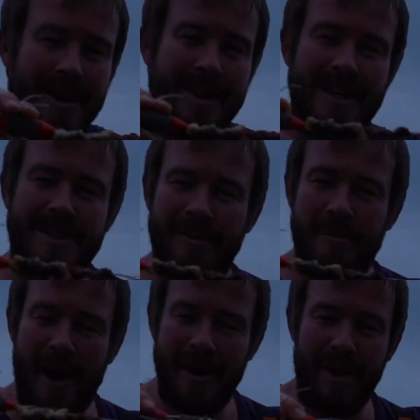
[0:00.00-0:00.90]
there's another
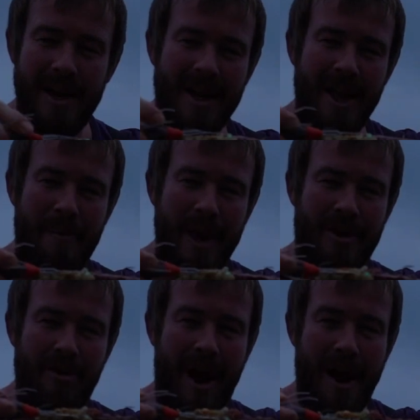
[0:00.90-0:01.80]
bait ready, little bit
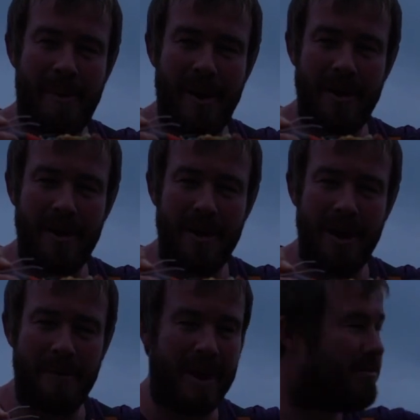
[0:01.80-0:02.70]
of crab,
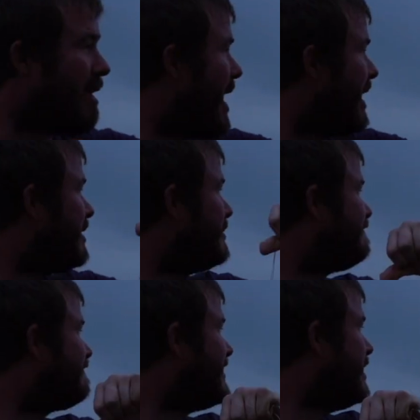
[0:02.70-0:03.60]
little bit of rag,
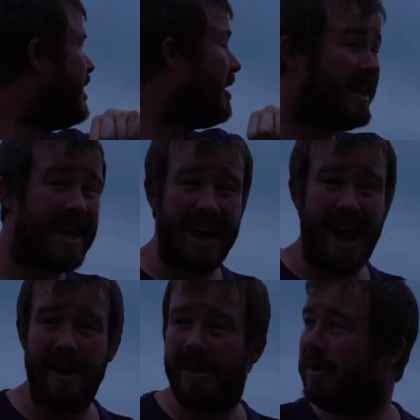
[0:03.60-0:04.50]
and to get it
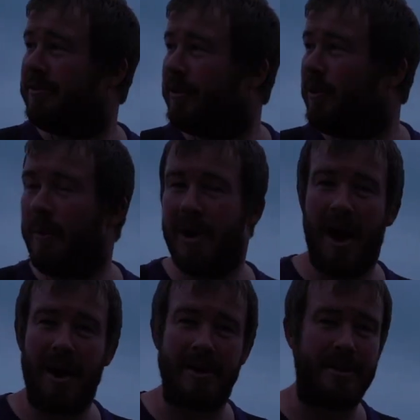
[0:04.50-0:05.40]
out then I think what we
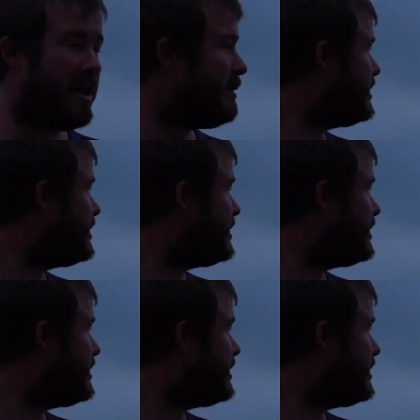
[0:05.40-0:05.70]
are going to do